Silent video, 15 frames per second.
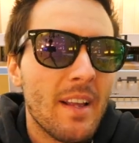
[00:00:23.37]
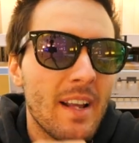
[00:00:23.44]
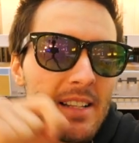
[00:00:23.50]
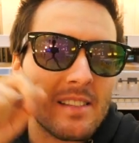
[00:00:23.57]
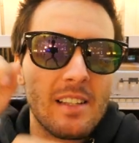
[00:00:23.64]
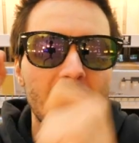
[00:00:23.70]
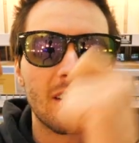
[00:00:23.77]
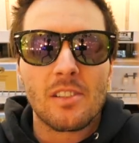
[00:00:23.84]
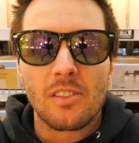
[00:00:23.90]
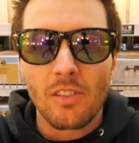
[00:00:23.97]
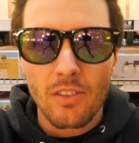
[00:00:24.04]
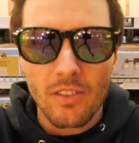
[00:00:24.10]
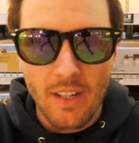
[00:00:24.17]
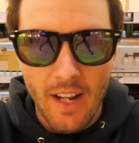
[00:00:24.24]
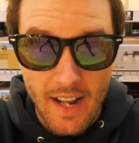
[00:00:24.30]
it's it's a
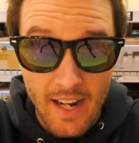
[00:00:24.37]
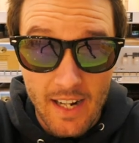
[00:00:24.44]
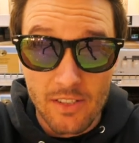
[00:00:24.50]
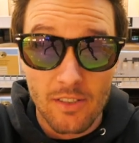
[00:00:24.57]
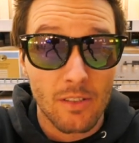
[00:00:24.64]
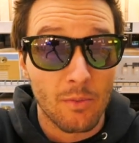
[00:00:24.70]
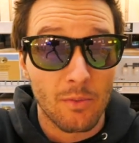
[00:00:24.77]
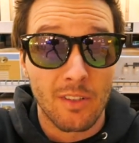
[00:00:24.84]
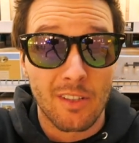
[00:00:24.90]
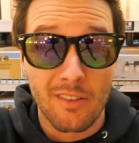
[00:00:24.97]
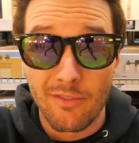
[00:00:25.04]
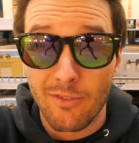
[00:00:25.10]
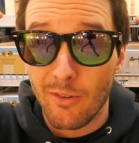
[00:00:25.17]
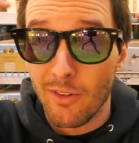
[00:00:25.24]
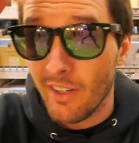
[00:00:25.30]
certain axle that we're
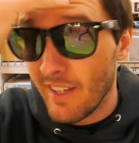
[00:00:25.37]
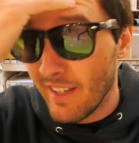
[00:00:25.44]
looking for